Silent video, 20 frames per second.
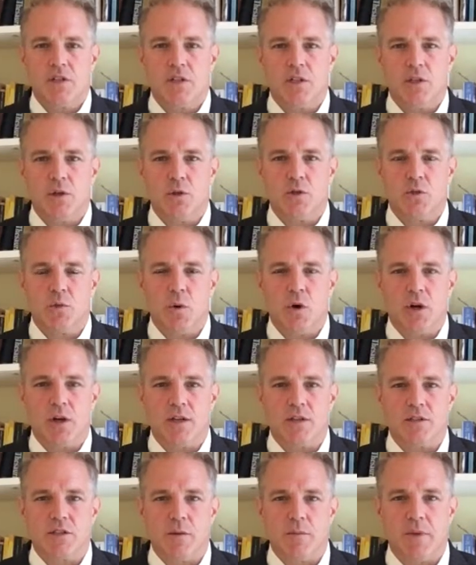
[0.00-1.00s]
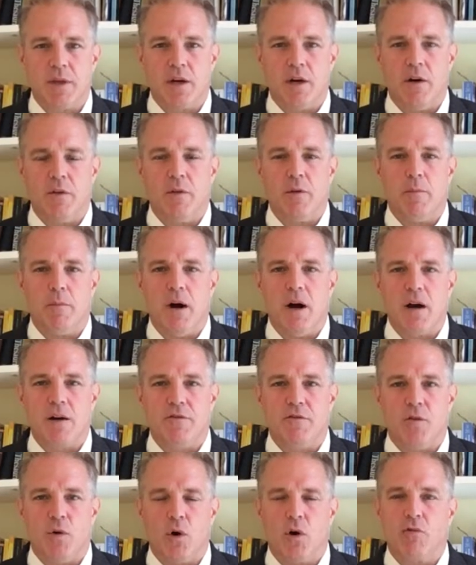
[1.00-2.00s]
includes work on something called the Mach
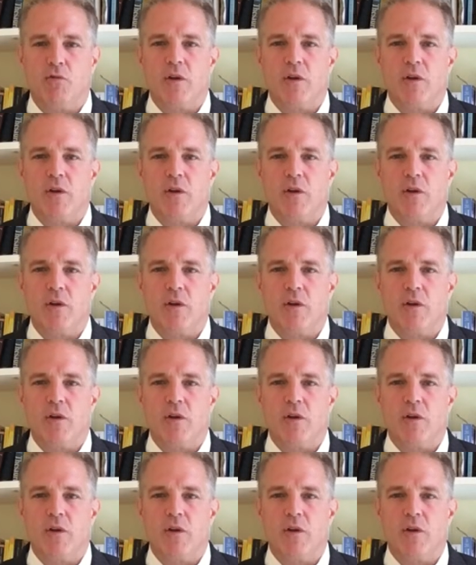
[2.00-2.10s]
4